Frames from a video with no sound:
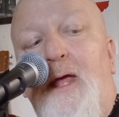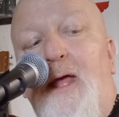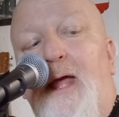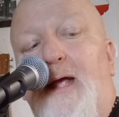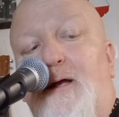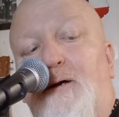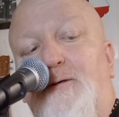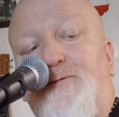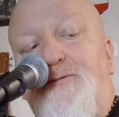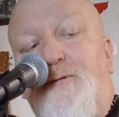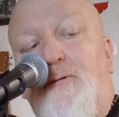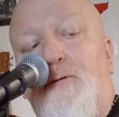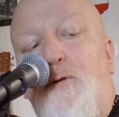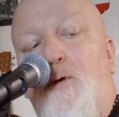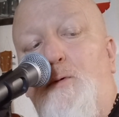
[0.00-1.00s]
it goes
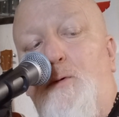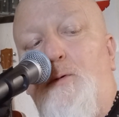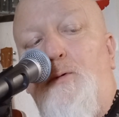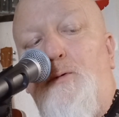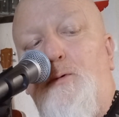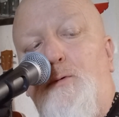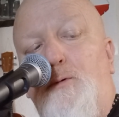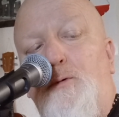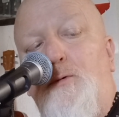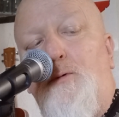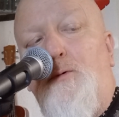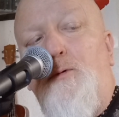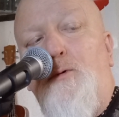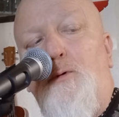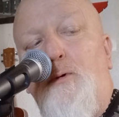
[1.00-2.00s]

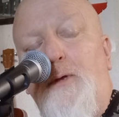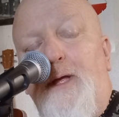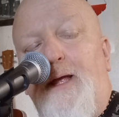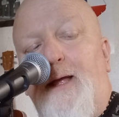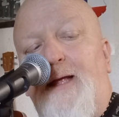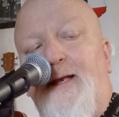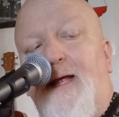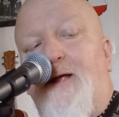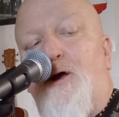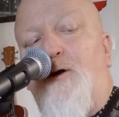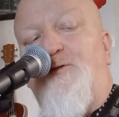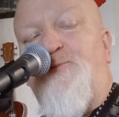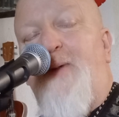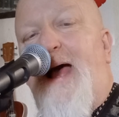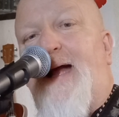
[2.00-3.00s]
no, it
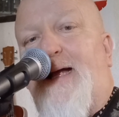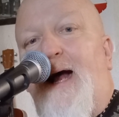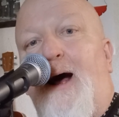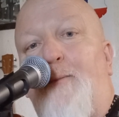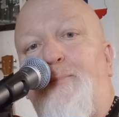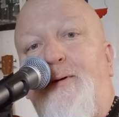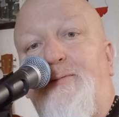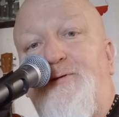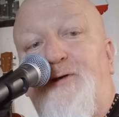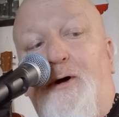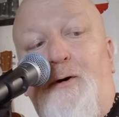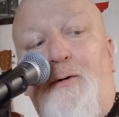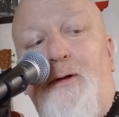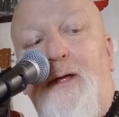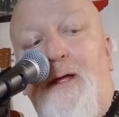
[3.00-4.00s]
goes back up.
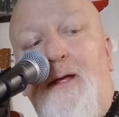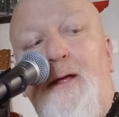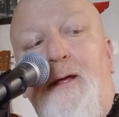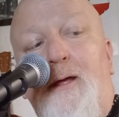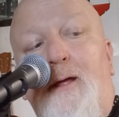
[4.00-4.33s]
So, all